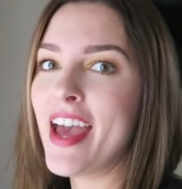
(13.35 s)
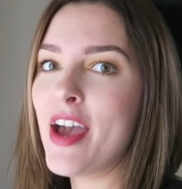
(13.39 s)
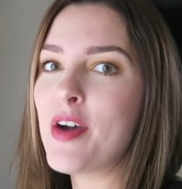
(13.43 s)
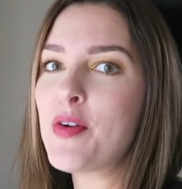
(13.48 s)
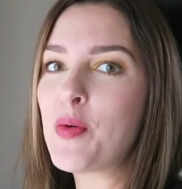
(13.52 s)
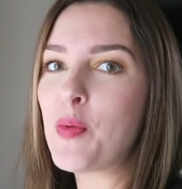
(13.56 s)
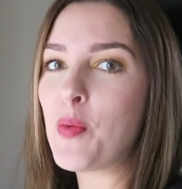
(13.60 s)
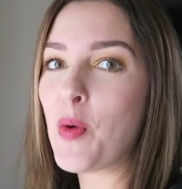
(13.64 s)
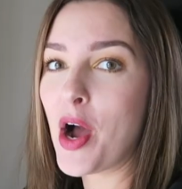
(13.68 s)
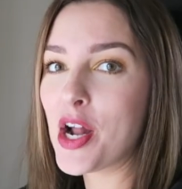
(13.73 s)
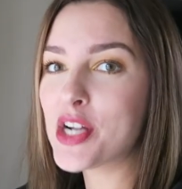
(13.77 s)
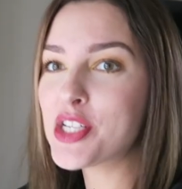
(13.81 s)

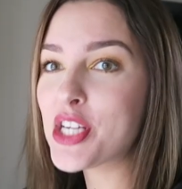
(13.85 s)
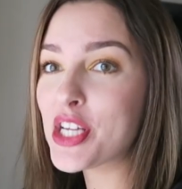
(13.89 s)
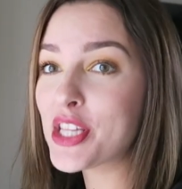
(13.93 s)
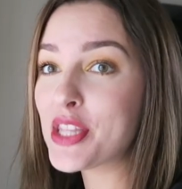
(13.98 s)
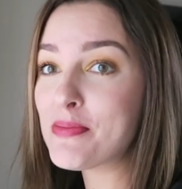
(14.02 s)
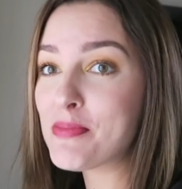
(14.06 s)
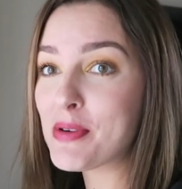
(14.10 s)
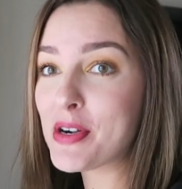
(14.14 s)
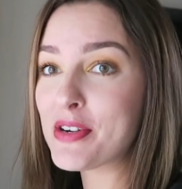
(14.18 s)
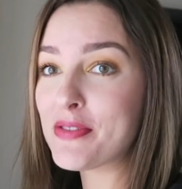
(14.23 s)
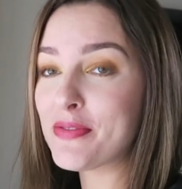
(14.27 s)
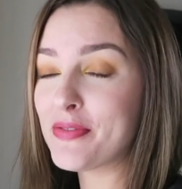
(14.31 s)
Watching the
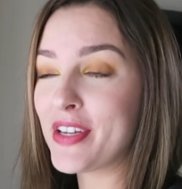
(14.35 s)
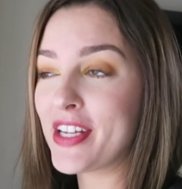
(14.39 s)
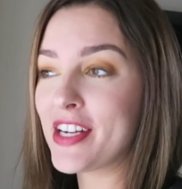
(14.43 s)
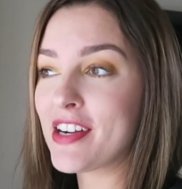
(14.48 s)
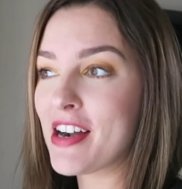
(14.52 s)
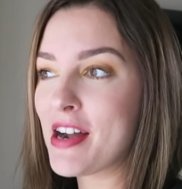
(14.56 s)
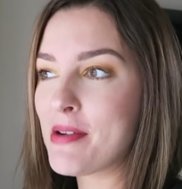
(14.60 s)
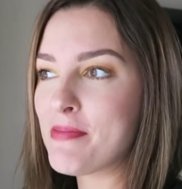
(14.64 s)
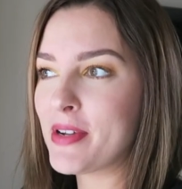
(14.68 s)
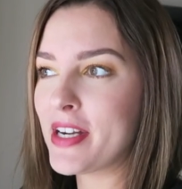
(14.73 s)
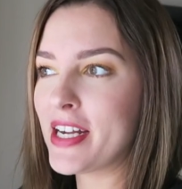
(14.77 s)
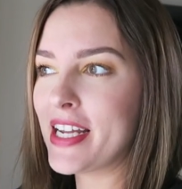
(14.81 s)
bird feeder,
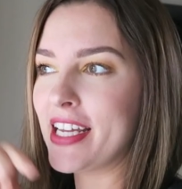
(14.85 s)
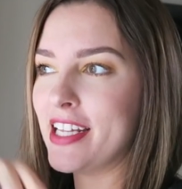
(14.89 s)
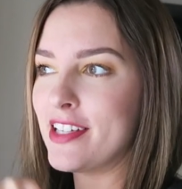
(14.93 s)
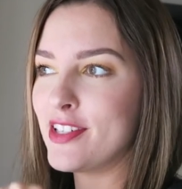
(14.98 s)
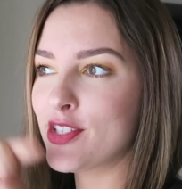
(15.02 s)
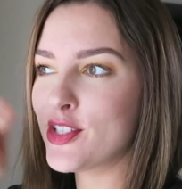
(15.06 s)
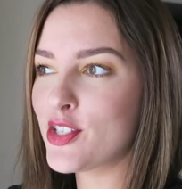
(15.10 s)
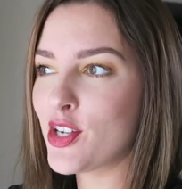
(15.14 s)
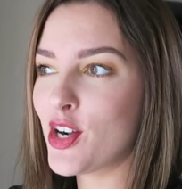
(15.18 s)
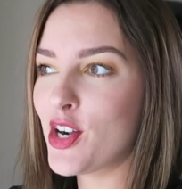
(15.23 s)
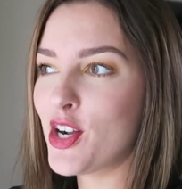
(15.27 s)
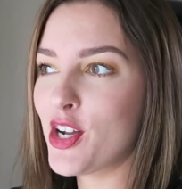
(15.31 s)
I'm going to
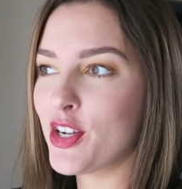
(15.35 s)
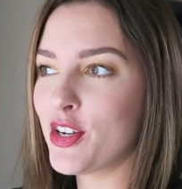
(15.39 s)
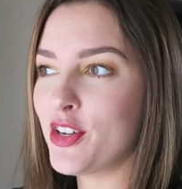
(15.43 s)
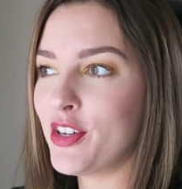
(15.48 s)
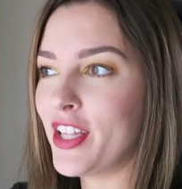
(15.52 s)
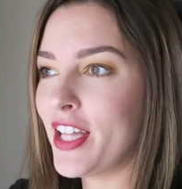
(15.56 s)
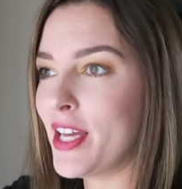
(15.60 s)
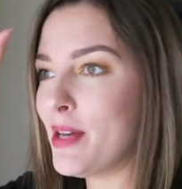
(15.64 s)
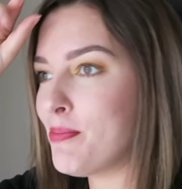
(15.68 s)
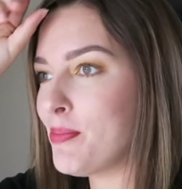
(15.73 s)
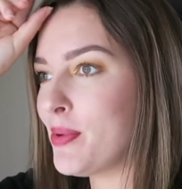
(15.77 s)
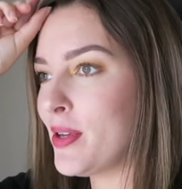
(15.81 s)
insert a
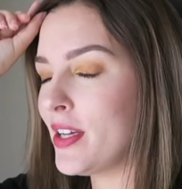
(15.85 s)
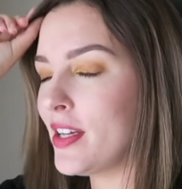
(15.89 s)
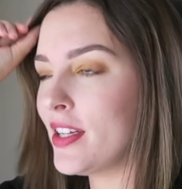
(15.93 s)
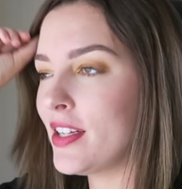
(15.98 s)
clip